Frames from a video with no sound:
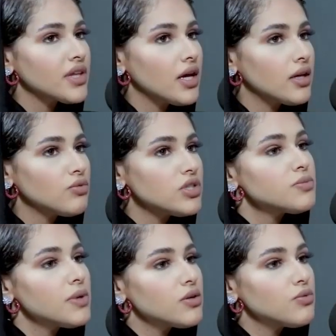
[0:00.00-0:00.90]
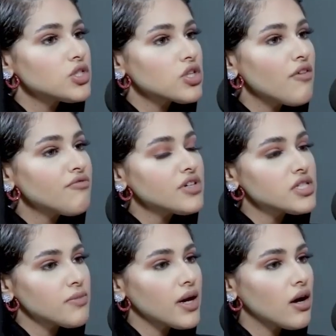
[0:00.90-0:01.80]
and which
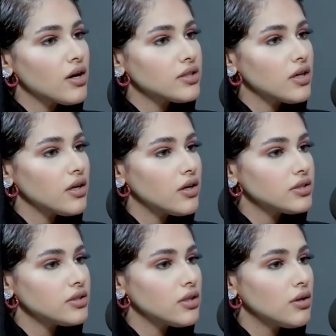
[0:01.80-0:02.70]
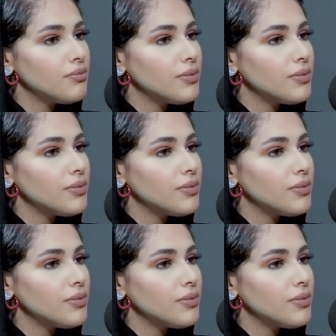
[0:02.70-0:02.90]
comforts my heart a lot, you know.